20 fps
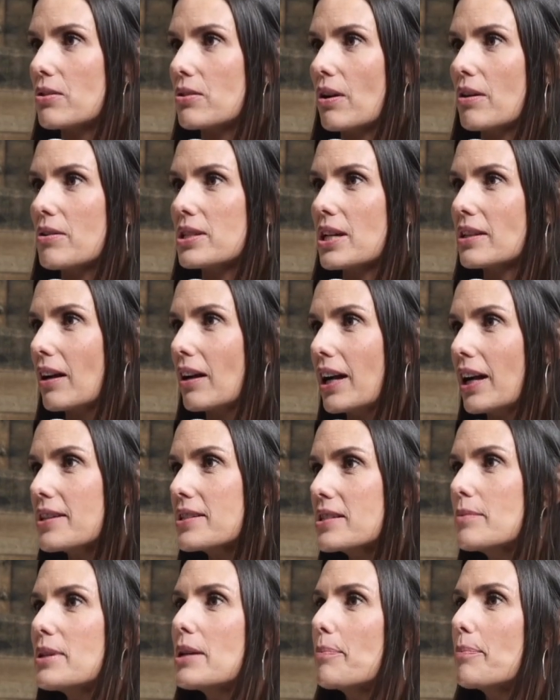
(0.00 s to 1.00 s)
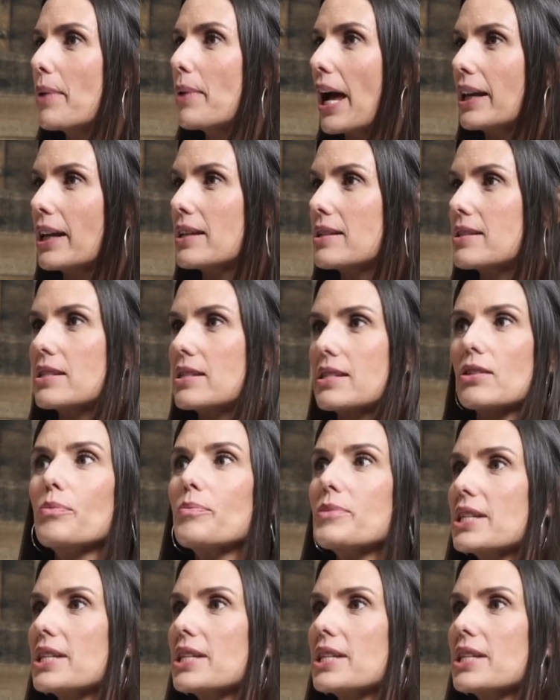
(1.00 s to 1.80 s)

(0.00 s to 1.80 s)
So I was like, there has to be a balance, some